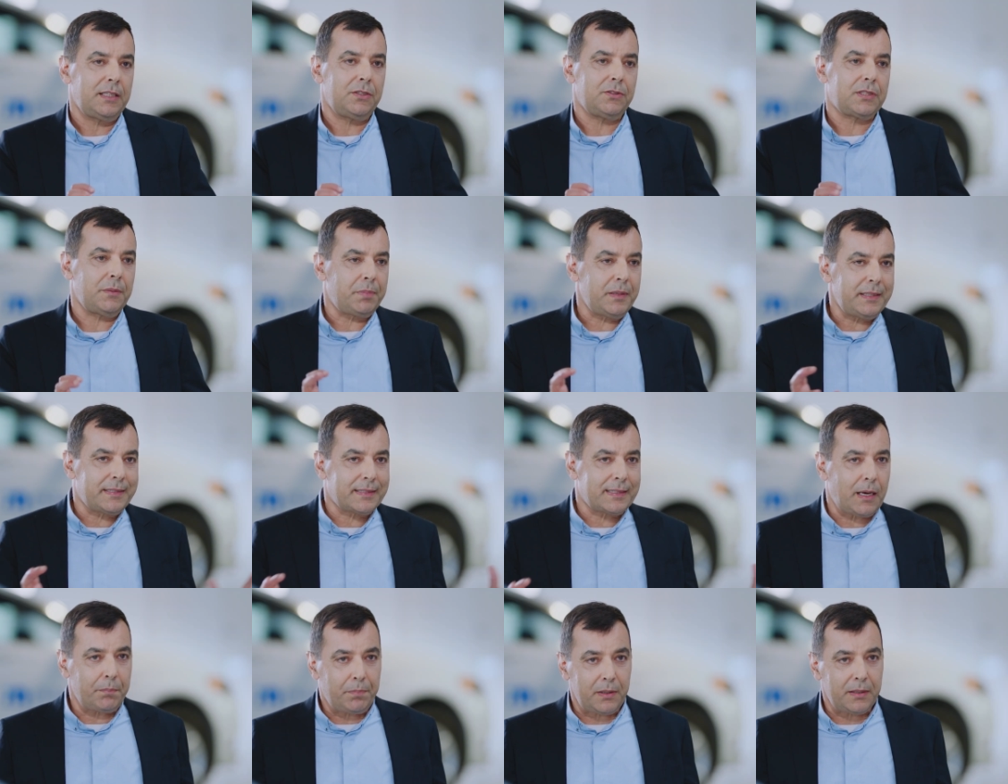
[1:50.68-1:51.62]
you simply
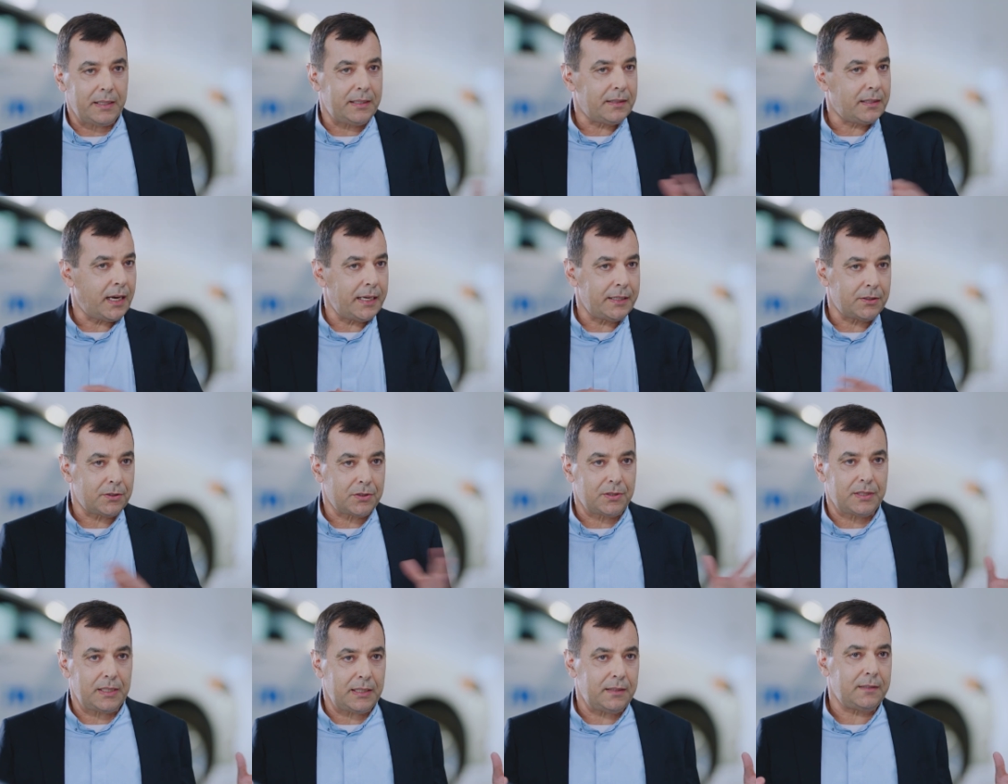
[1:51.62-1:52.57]
sample the entire
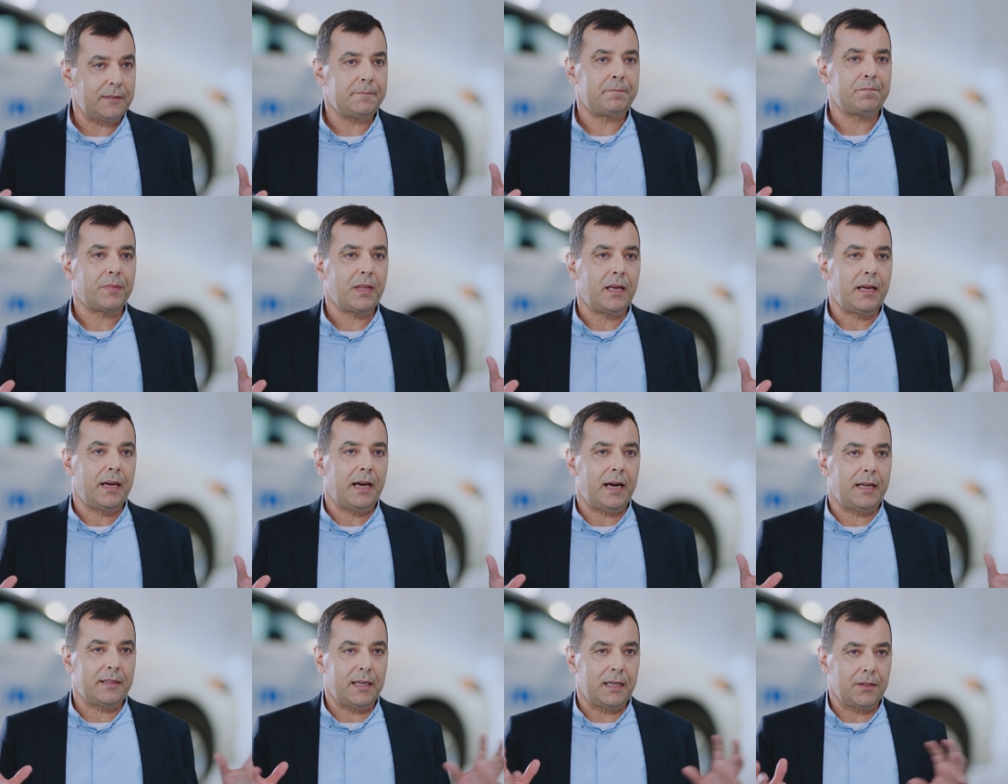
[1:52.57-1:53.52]
scene,
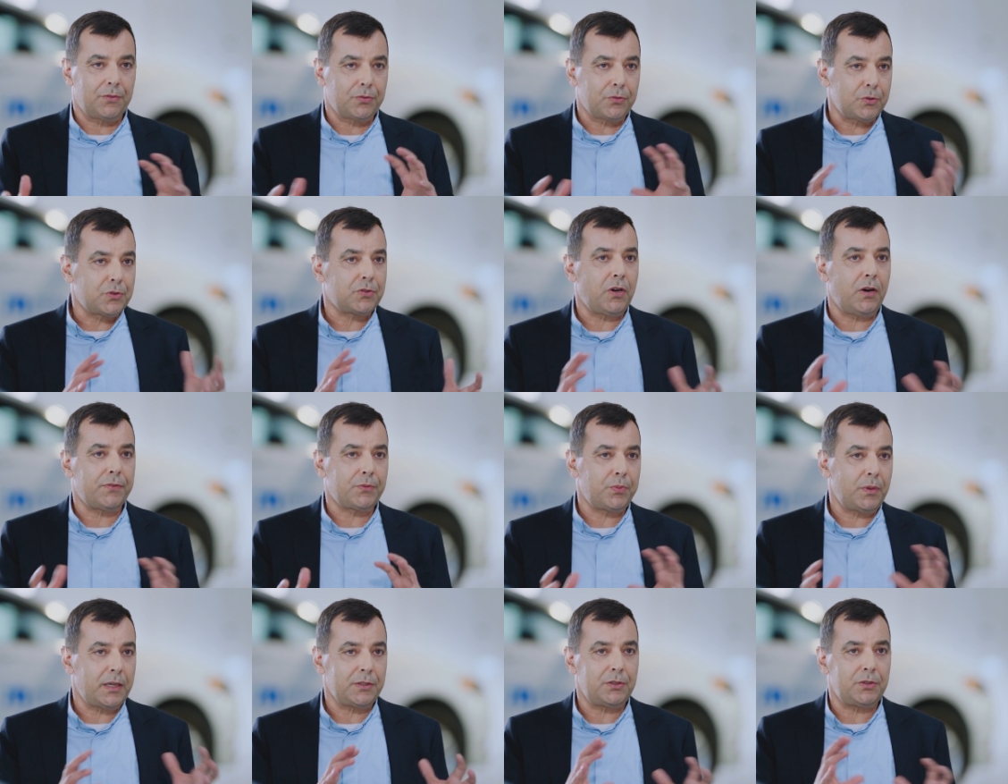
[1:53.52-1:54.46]
and then through
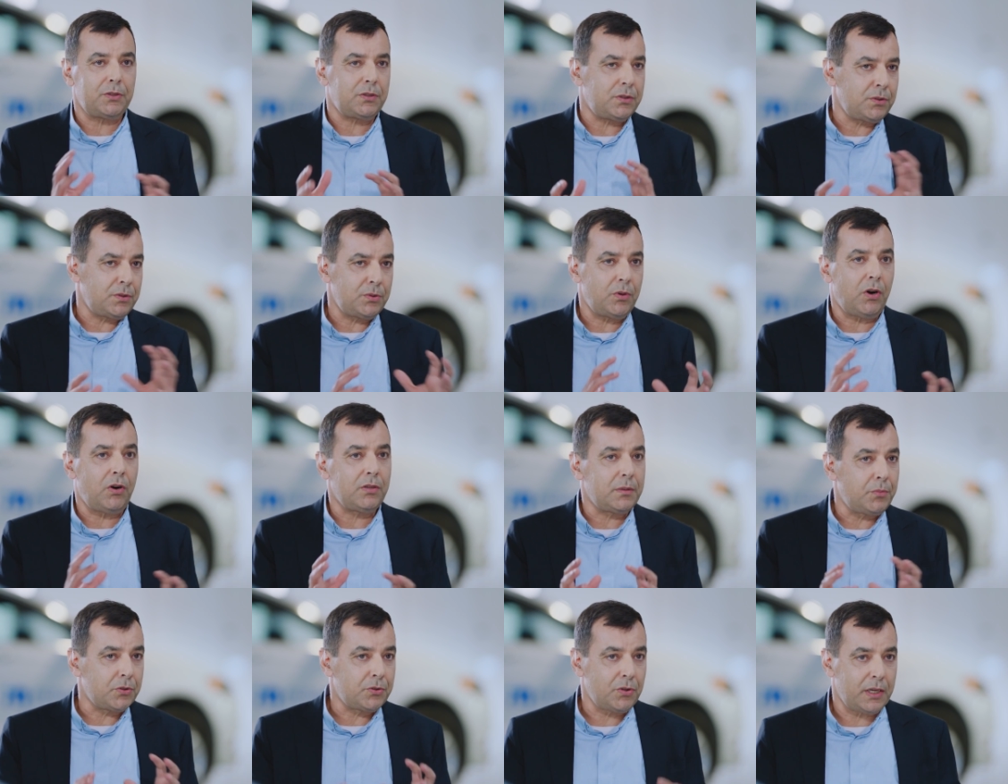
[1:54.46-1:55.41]
software, you, you do all
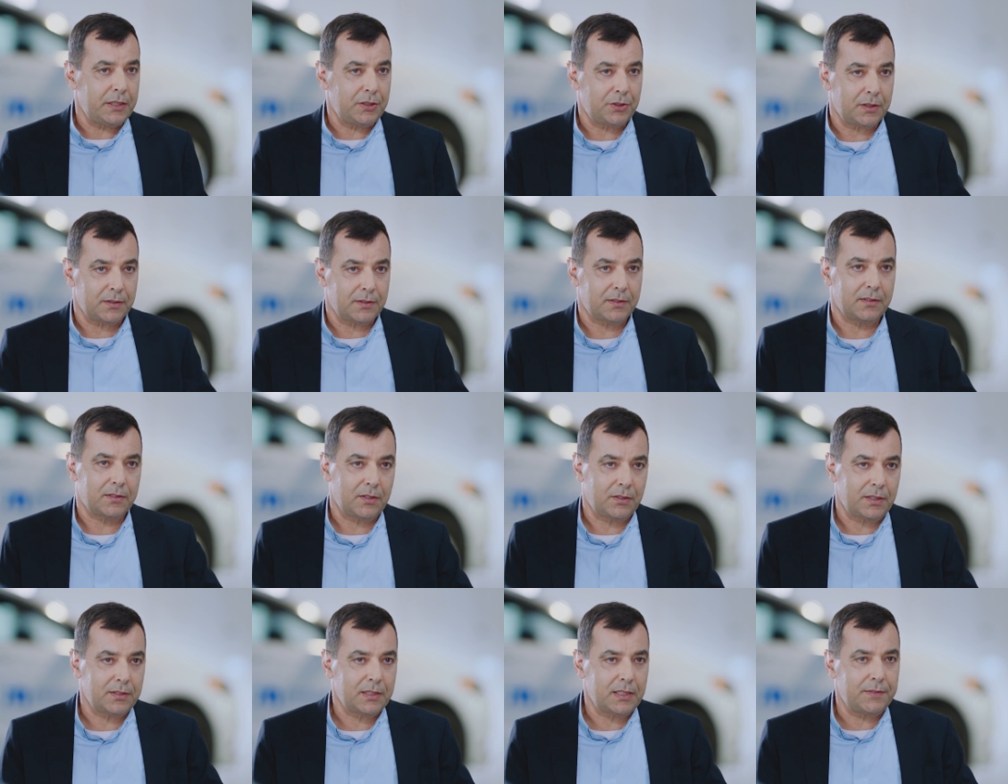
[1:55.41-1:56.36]
the modulations. So
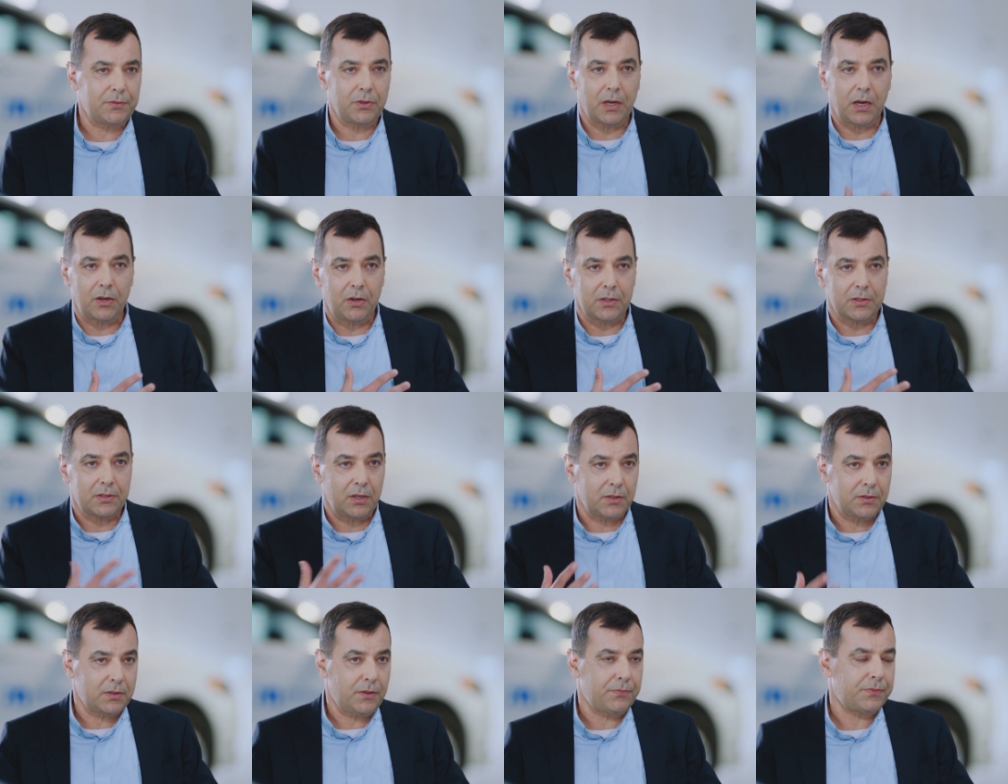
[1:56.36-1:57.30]
this gives you lots and
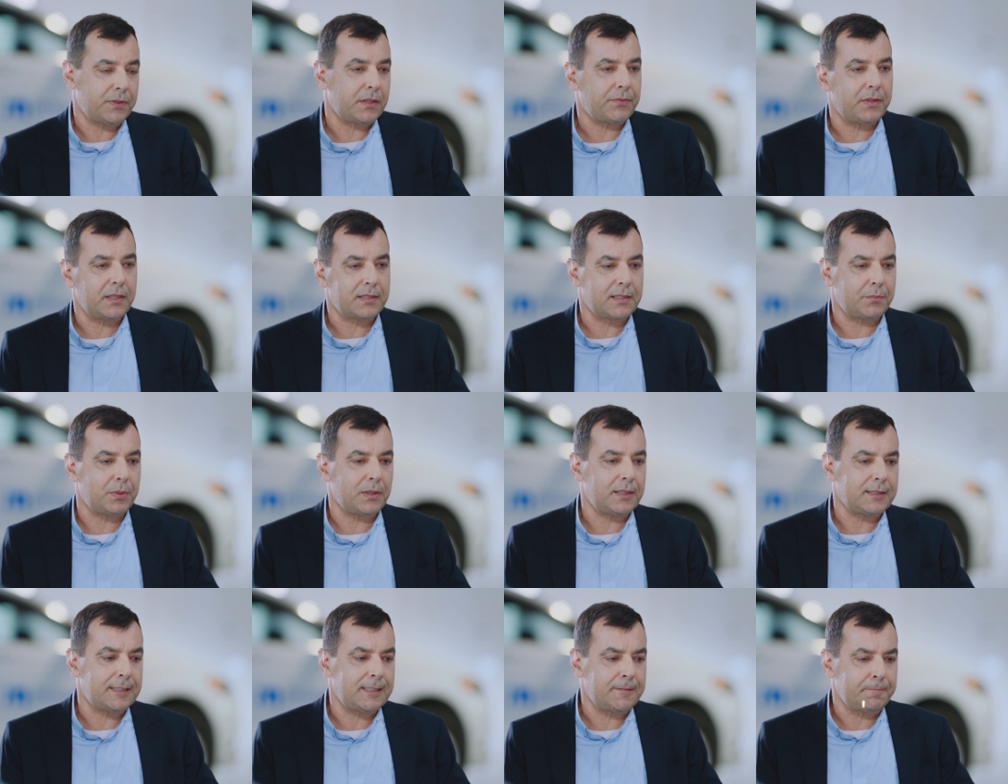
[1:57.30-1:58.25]
lots of uh,
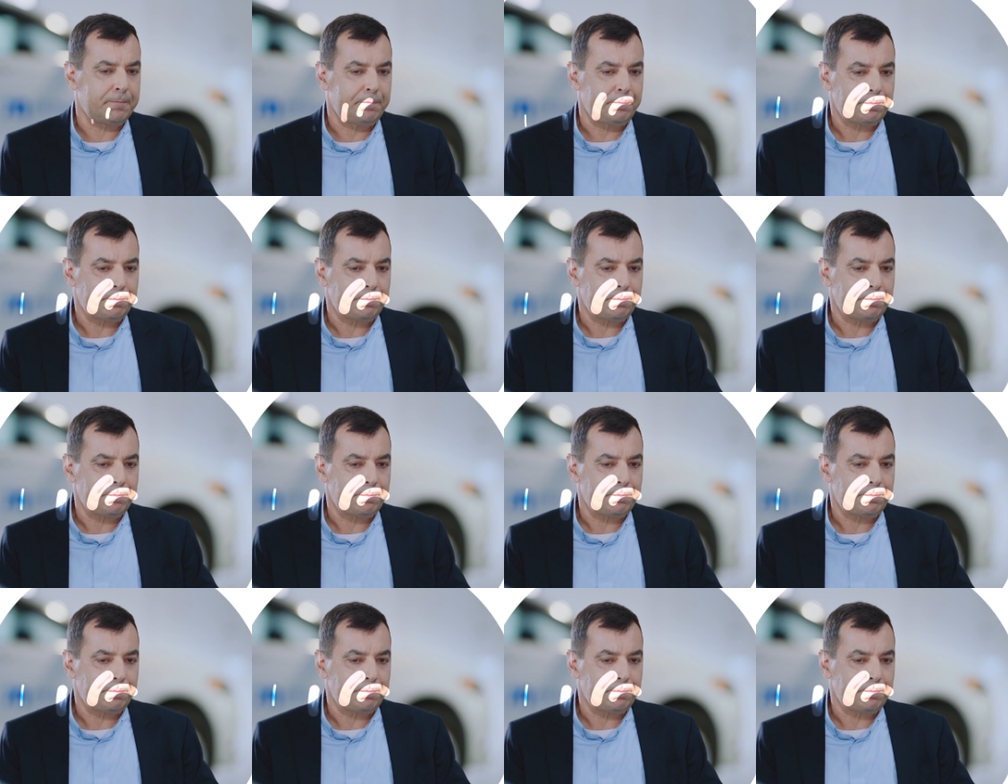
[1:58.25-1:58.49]
flexibility.